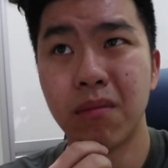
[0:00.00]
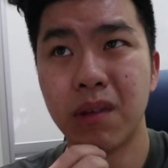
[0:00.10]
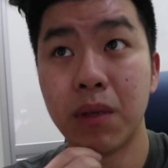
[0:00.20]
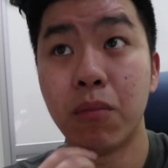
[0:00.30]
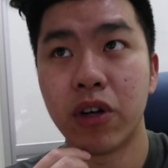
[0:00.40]

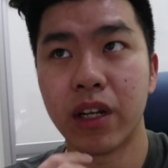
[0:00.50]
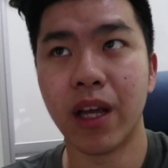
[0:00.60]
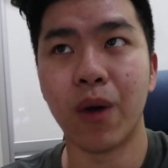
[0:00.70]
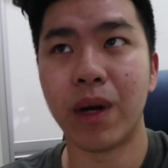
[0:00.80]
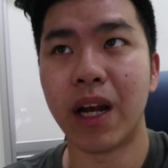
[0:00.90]
maybe more than
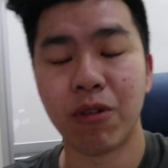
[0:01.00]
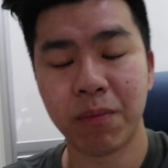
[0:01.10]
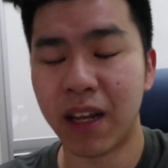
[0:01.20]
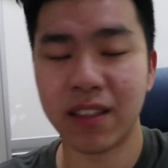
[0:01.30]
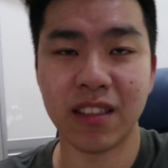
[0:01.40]
that, 1 hour
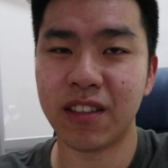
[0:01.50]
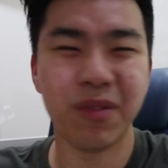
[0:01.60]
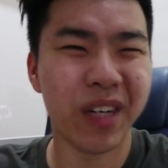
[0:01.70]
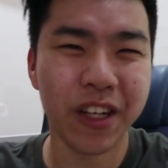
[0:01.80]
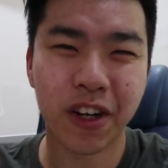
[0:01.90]
plus. It's
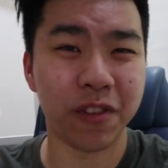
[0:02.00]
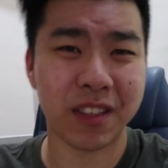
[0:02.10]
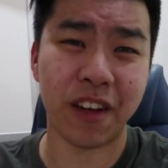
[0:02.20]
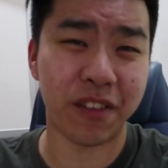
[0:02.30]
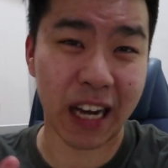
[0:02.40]
the very north
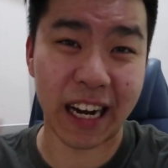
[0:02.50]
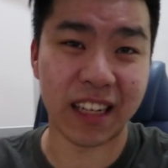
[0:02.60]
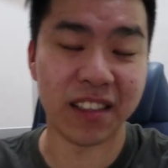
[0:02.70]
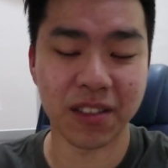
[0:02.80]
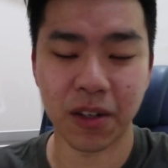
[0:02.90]
side of the island.